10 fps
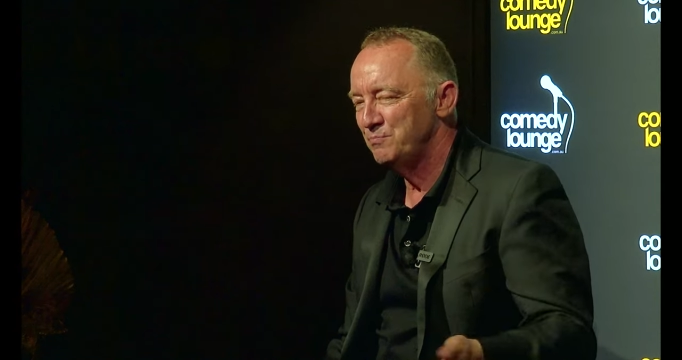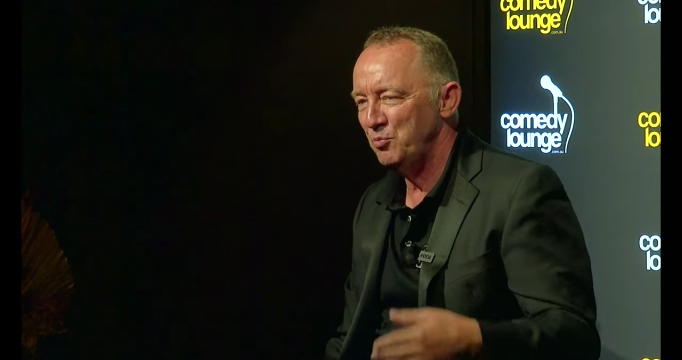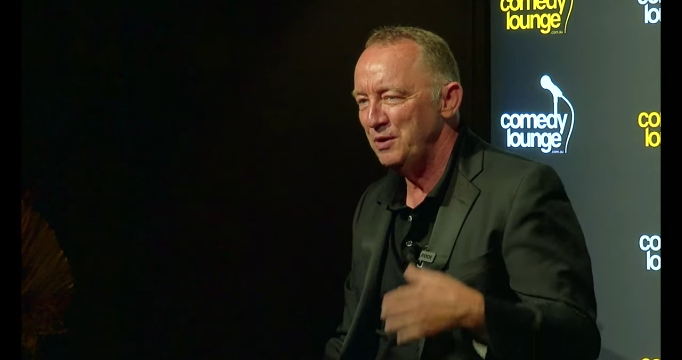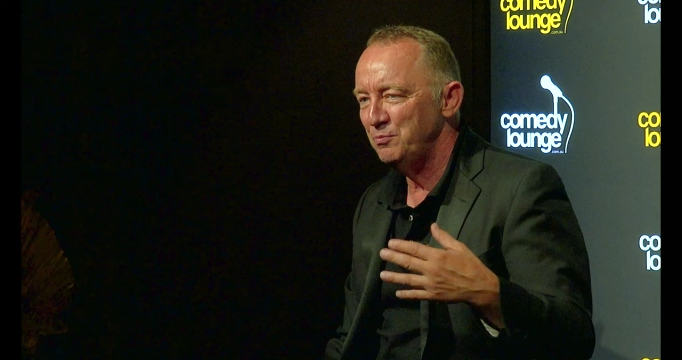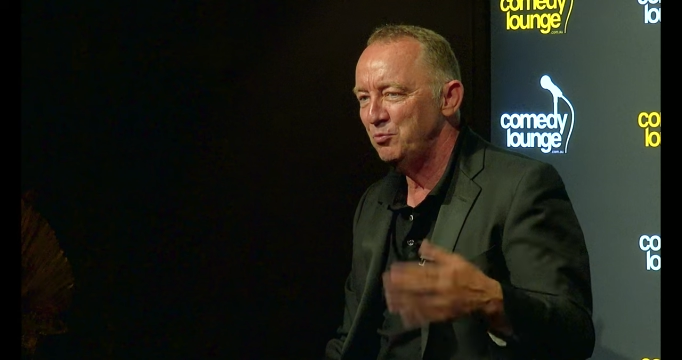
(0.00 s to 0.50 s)

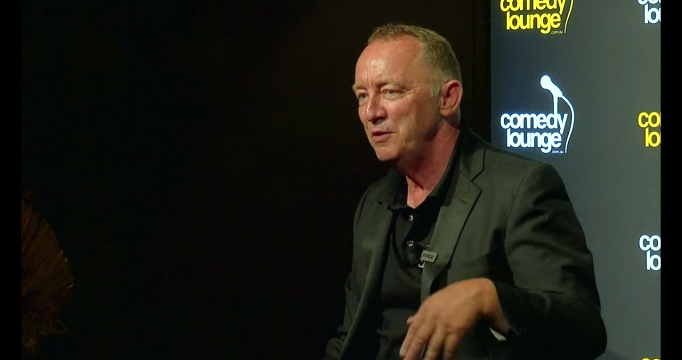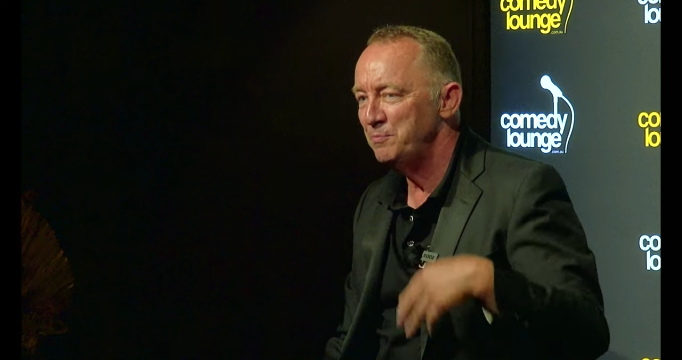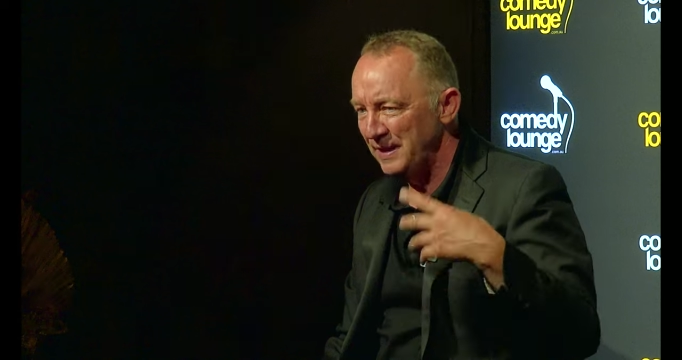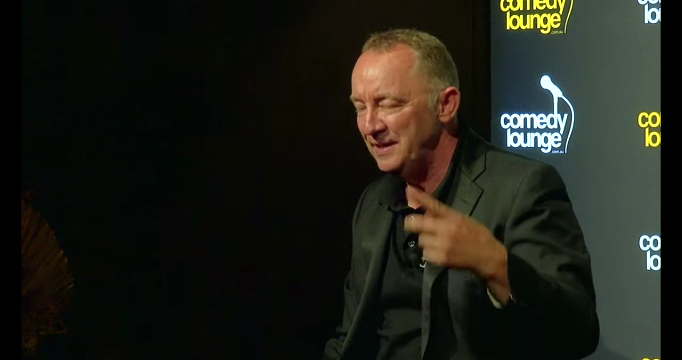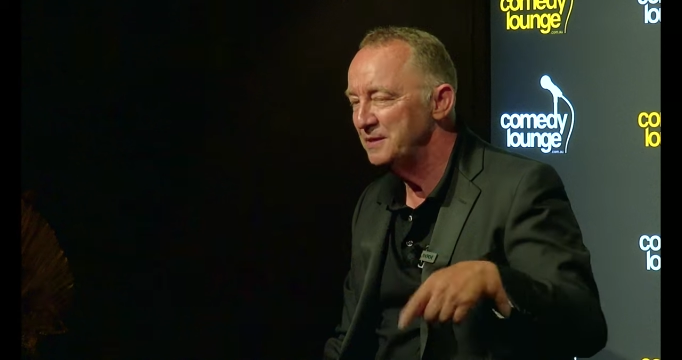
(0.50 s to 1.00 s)

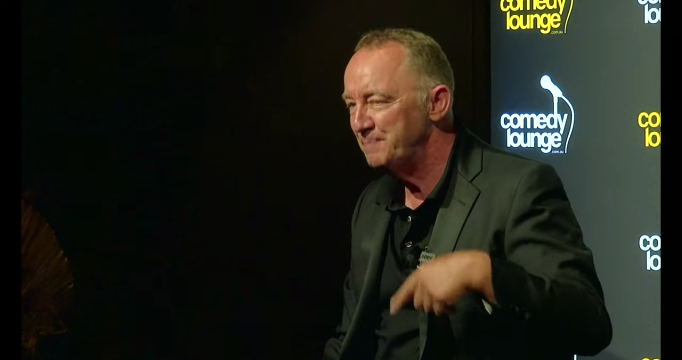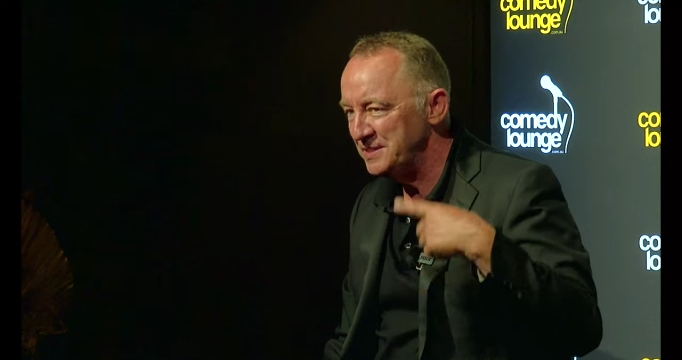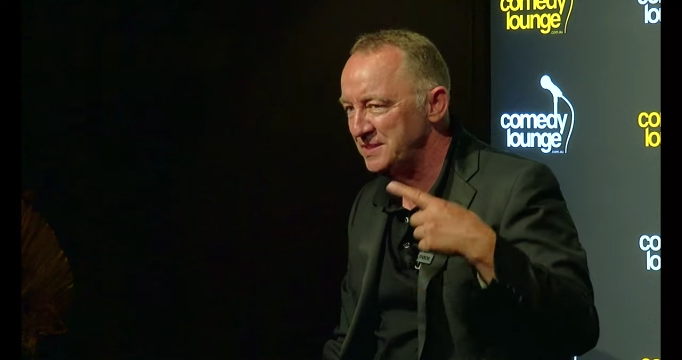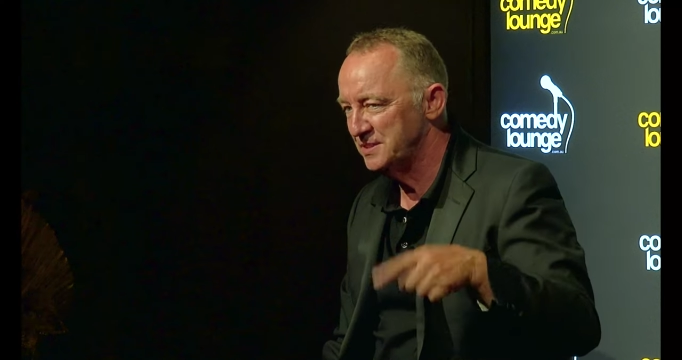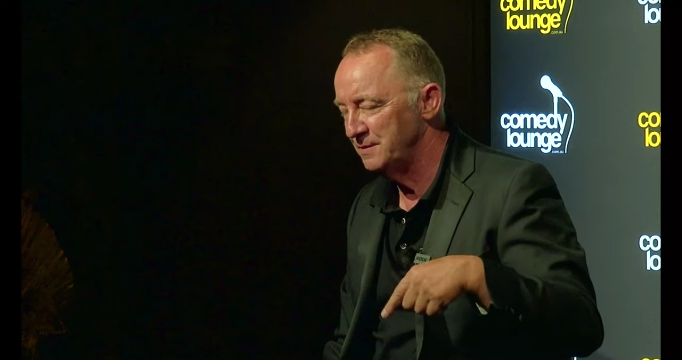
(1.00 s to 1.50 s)
we've been in the
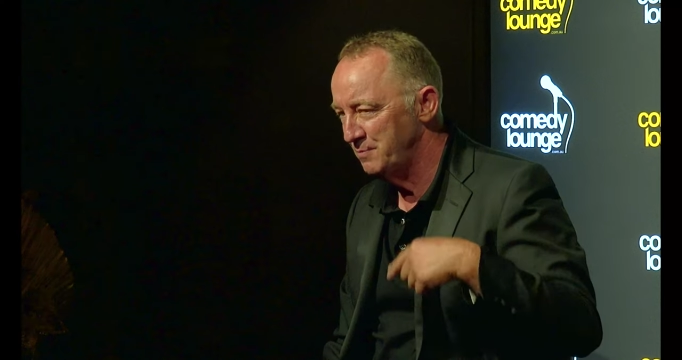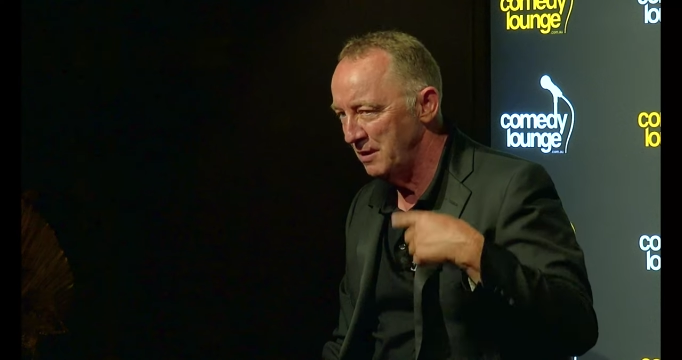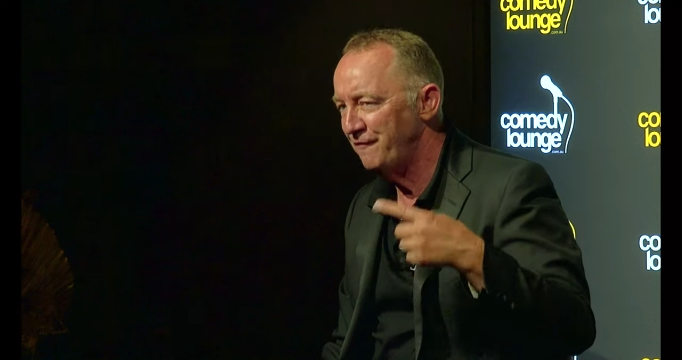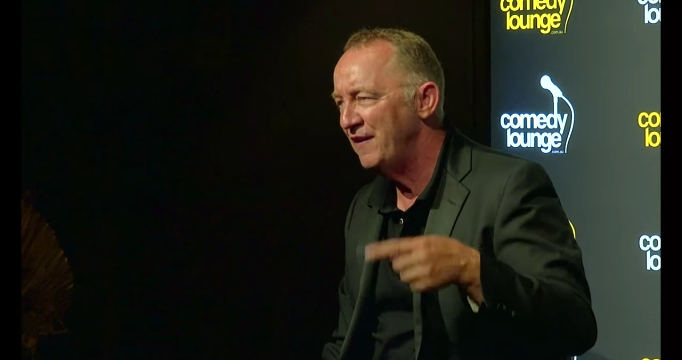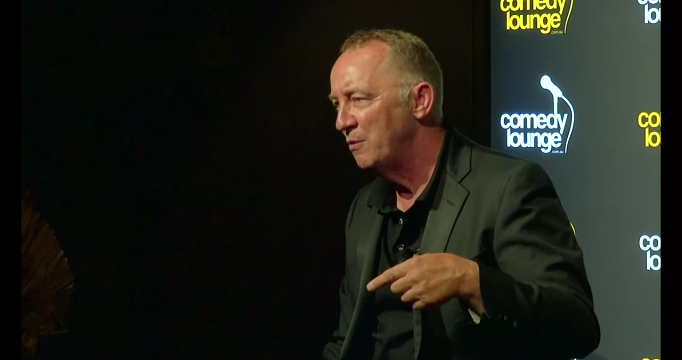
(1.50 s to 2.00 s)
business
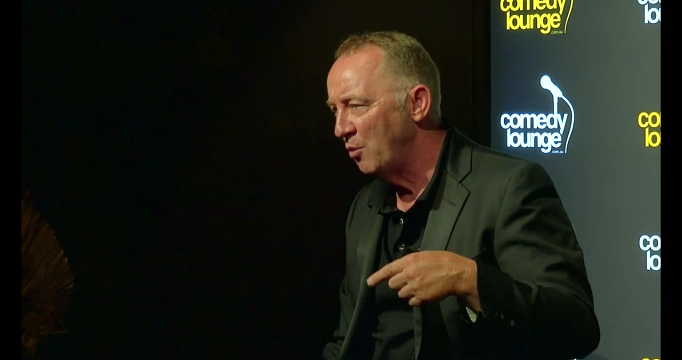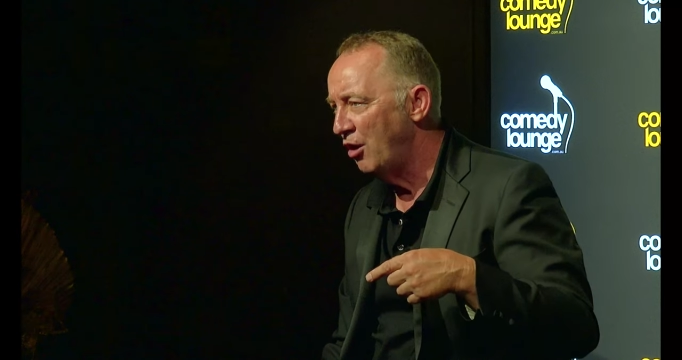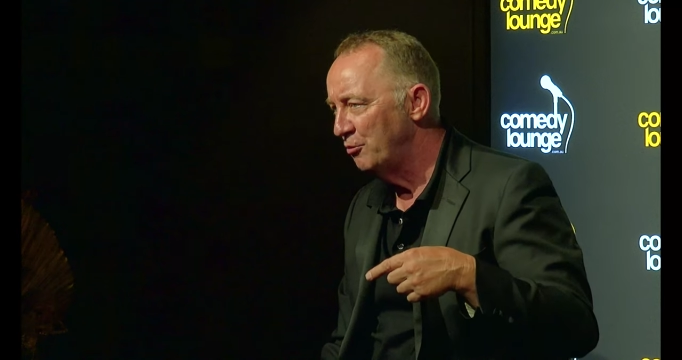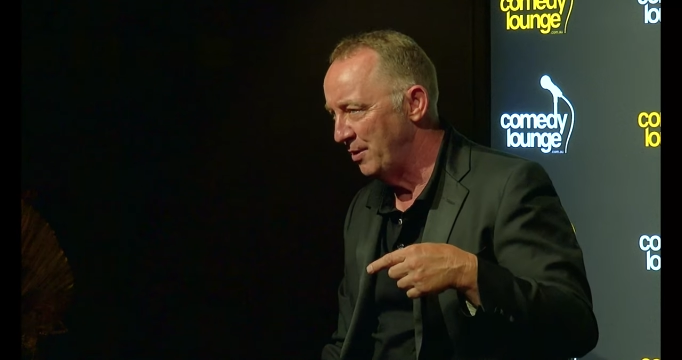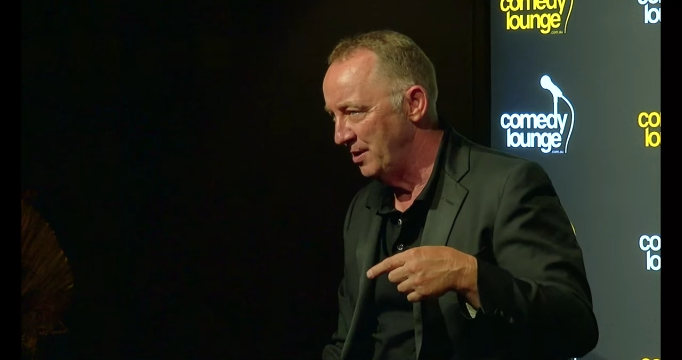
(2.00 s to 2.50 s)
a fair
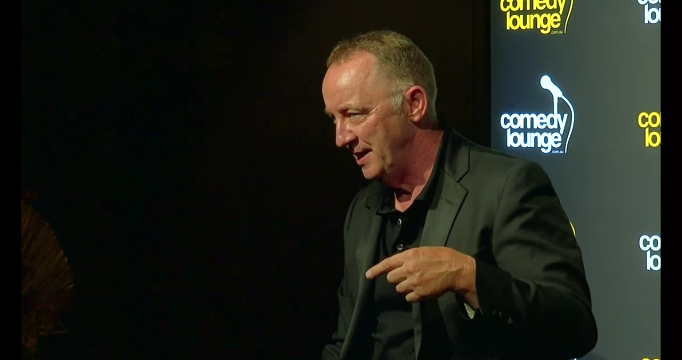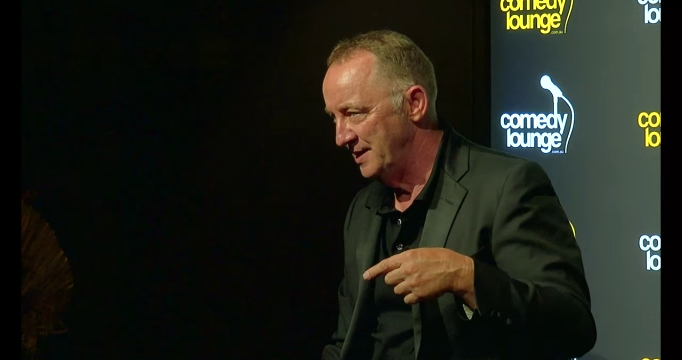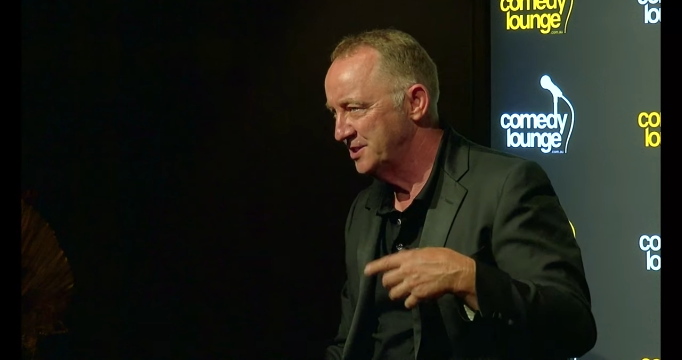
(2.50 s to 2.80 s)
while by then.